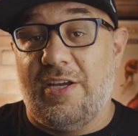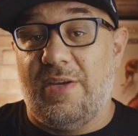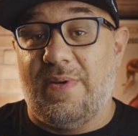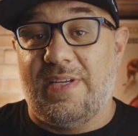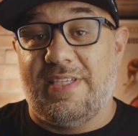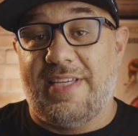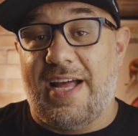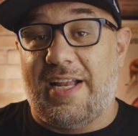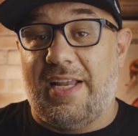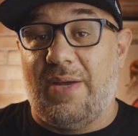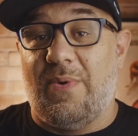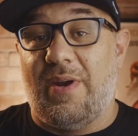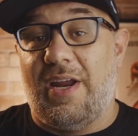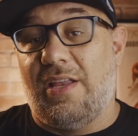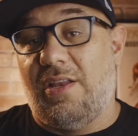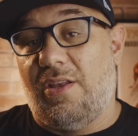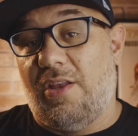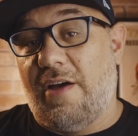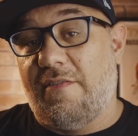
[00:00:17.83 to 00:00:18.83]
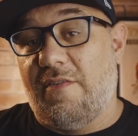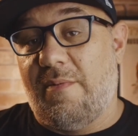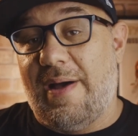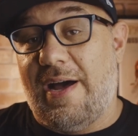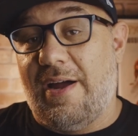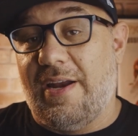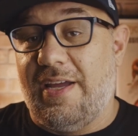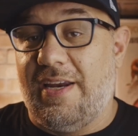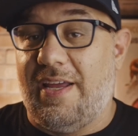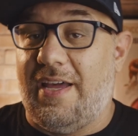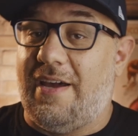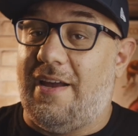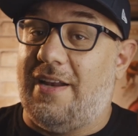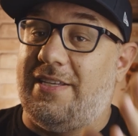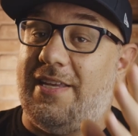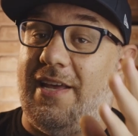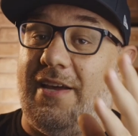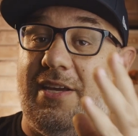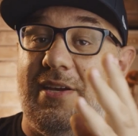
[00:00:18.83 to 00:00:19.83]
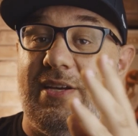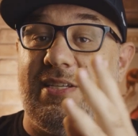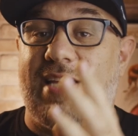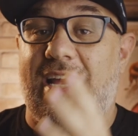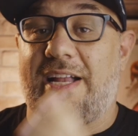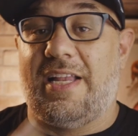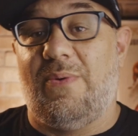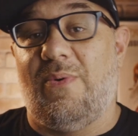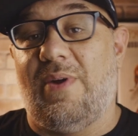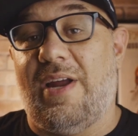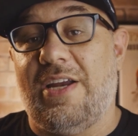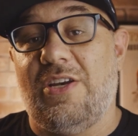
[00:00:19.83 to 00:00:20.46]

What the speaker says: you exactly what I love about it, and I'm going to tell you exactly what I